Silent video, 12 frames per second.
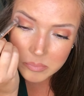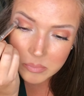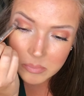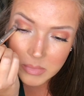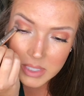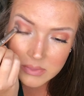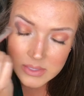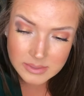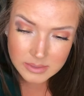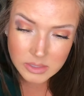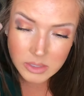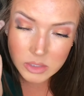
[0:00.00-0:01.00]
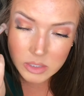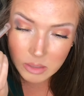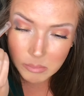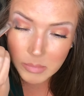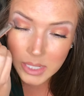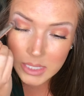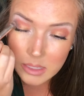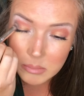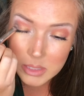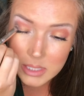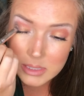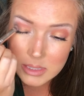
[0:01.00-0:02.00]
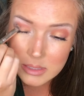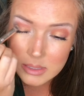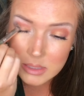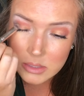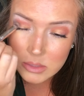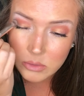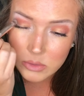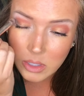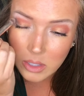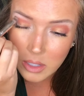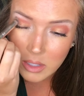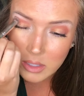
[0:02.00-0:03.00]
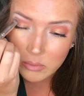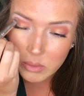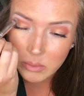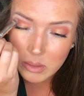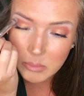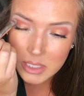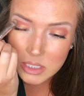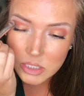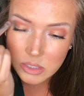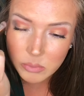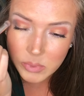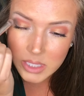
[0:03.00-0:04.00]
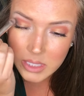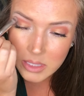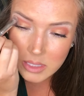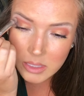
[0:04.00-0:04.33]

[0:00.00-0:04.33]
make this look muddy because it's so dark. And we want to make sure we